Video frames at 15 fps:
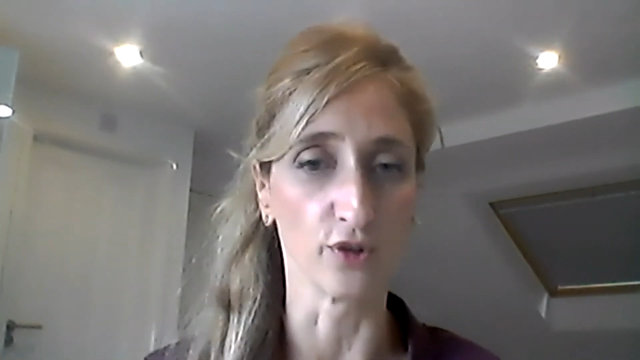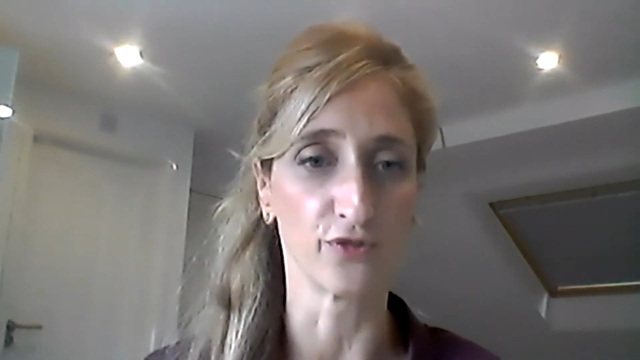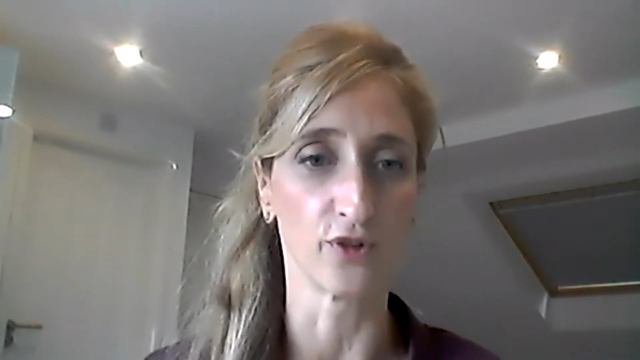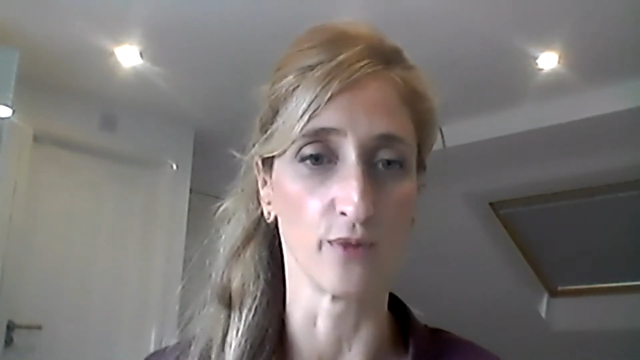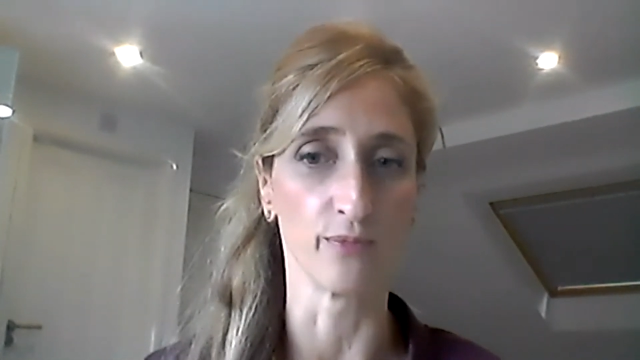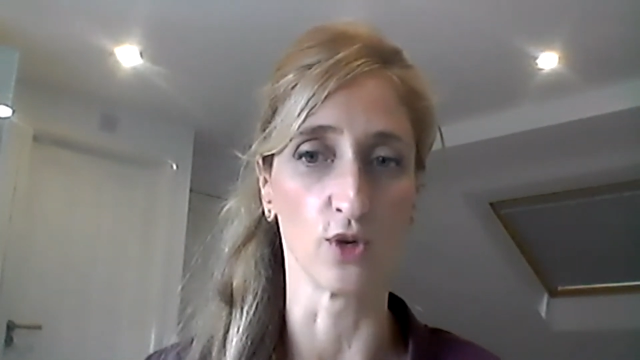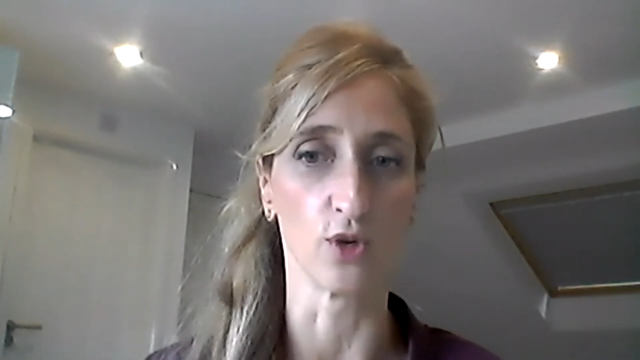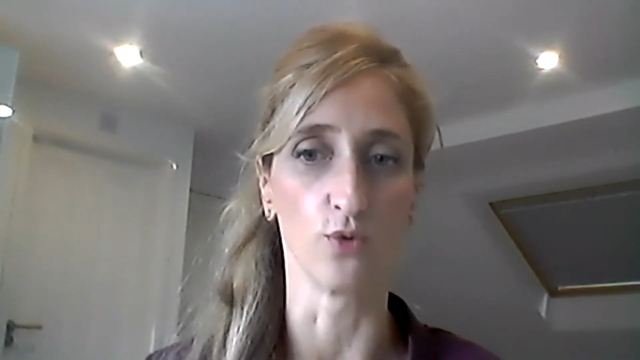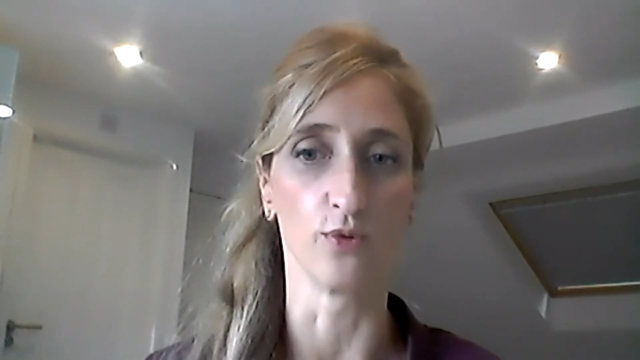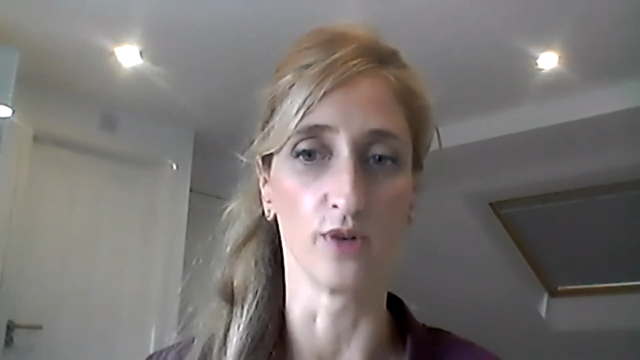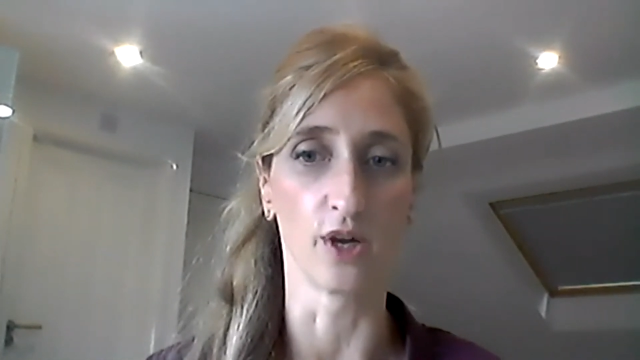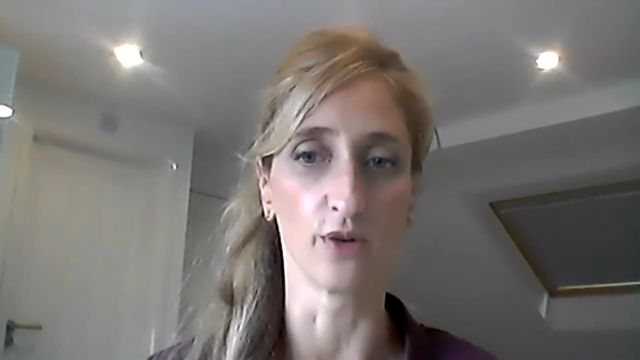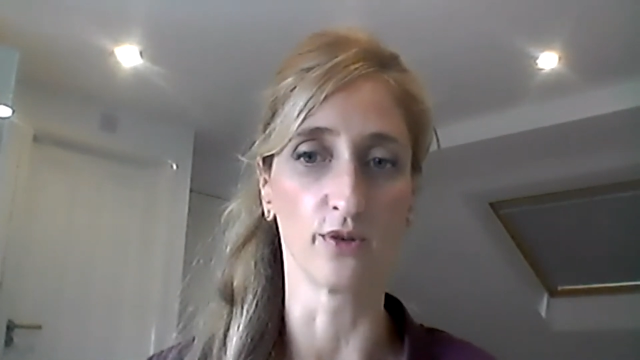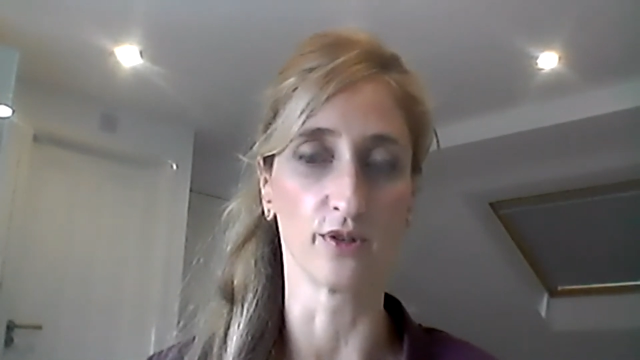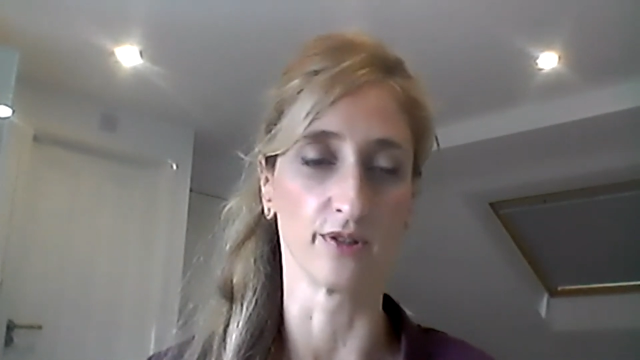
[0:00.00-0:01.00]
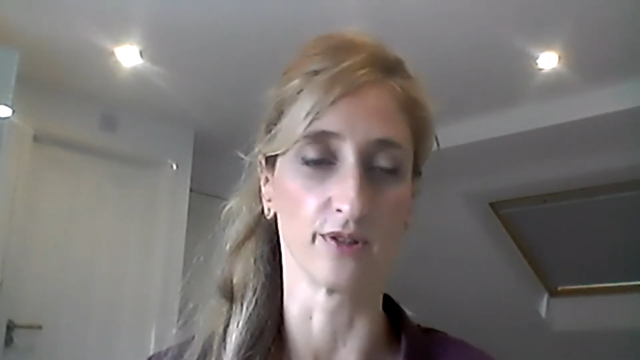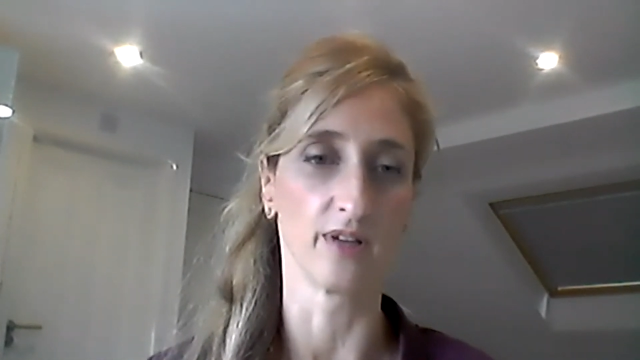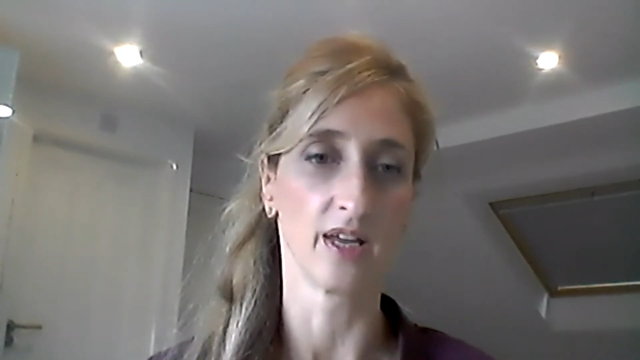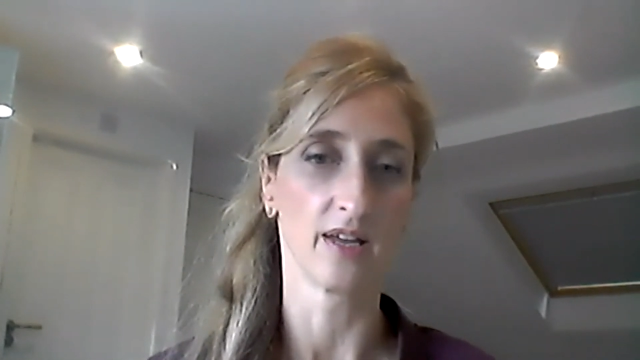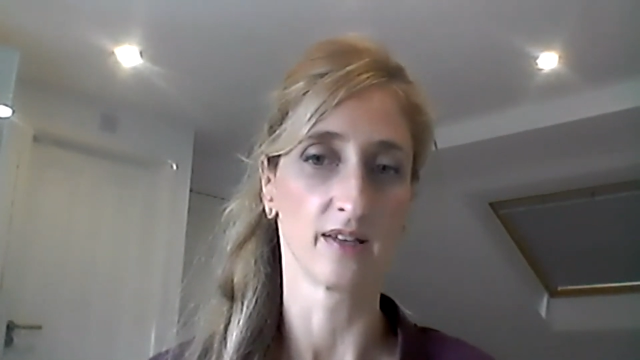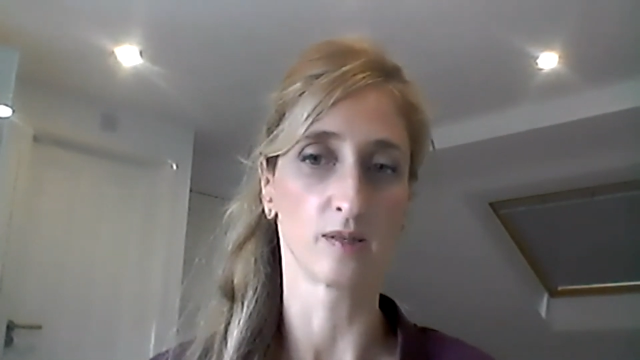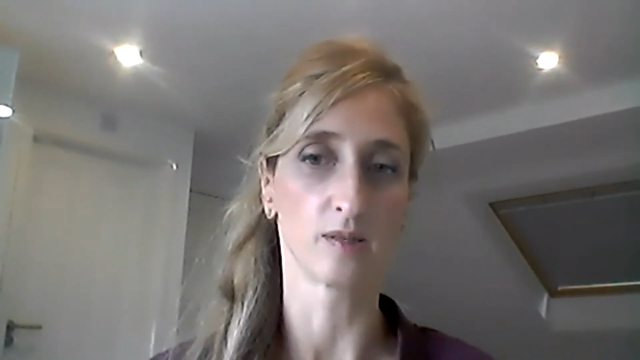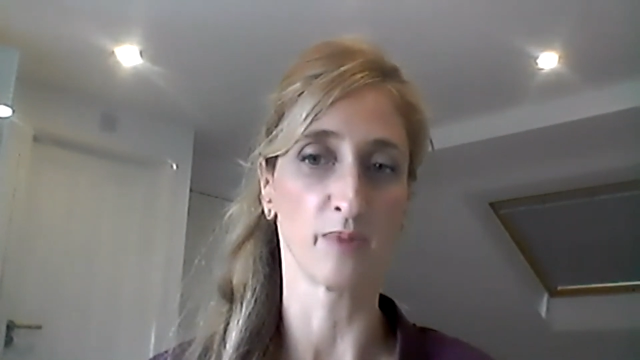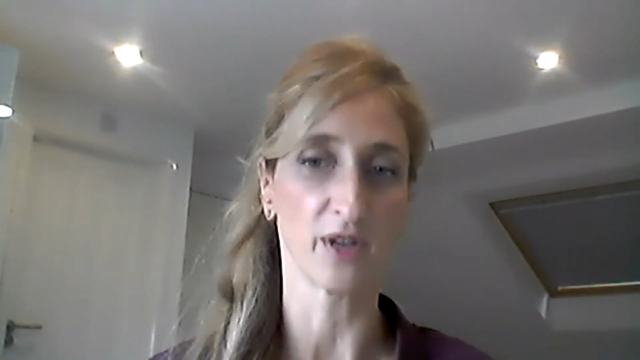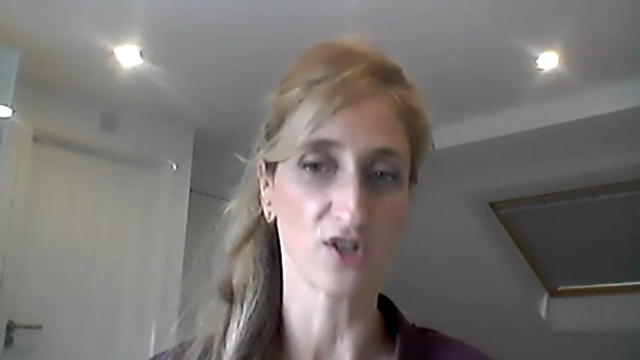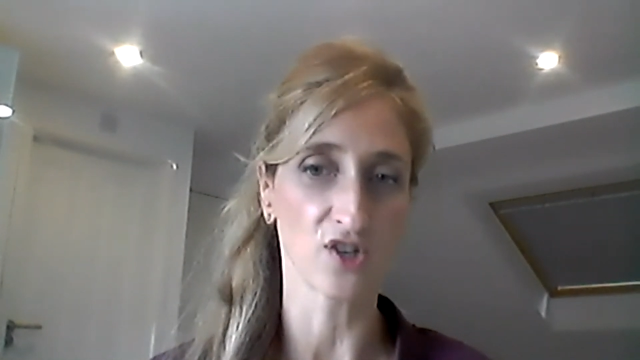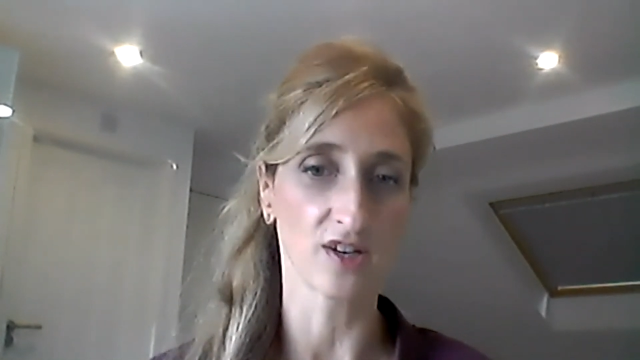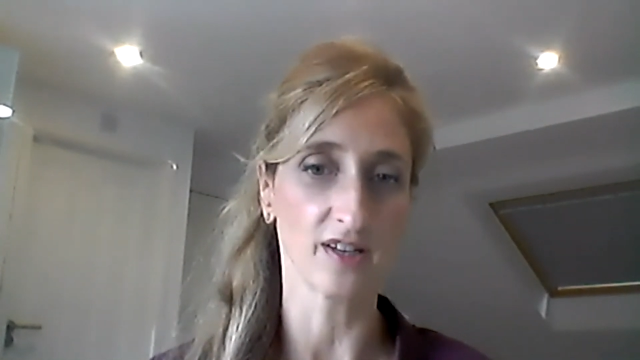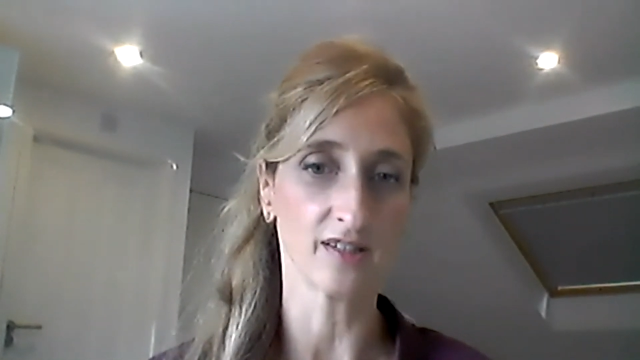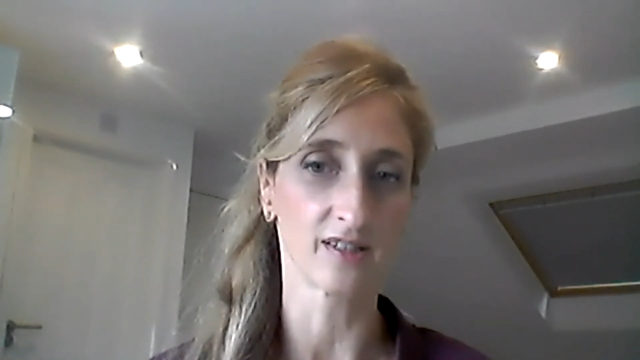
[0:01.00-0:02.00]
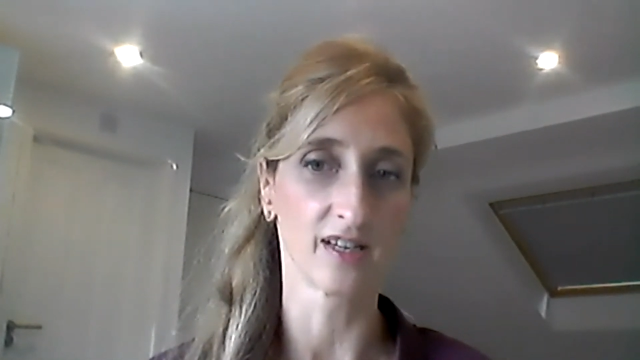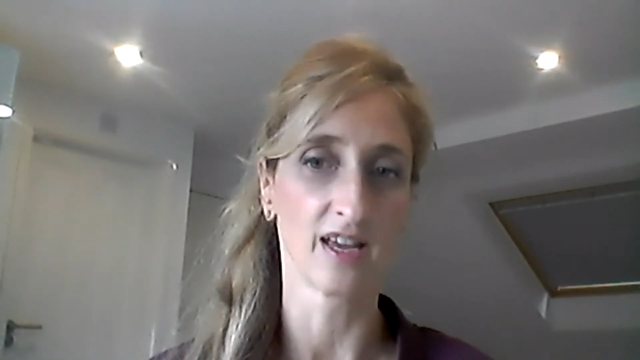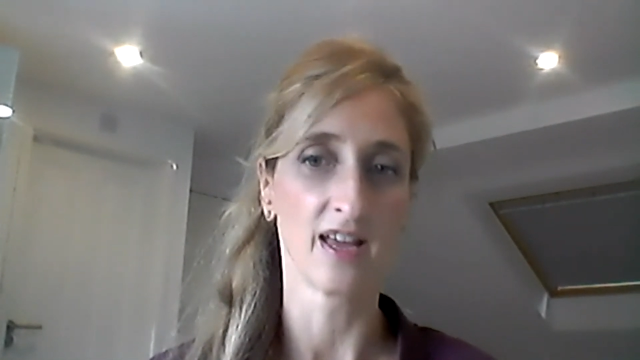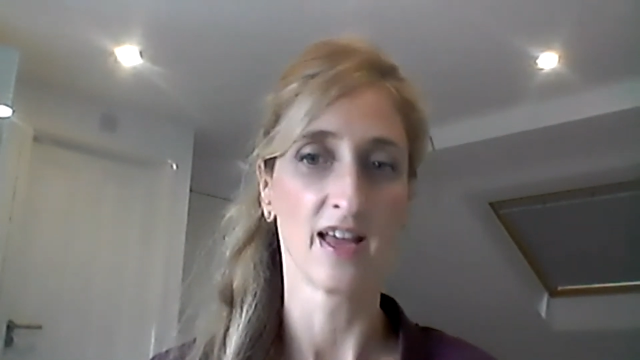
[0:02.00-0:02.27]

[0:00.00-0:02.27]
from your local specialist